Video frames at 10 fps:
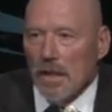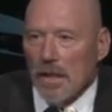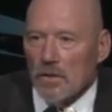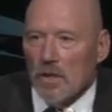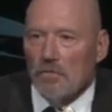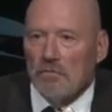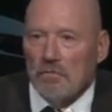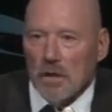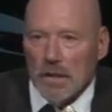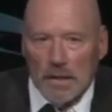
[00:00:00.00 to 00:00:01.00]
And the
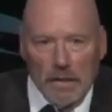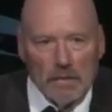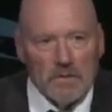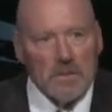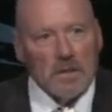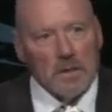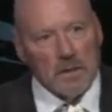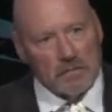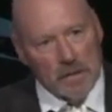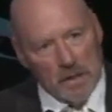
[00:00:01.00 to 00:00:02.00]
floodgates
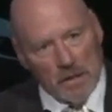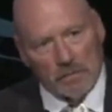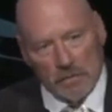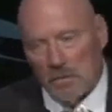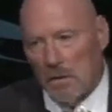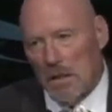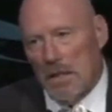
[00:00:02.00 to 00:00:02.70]
of evil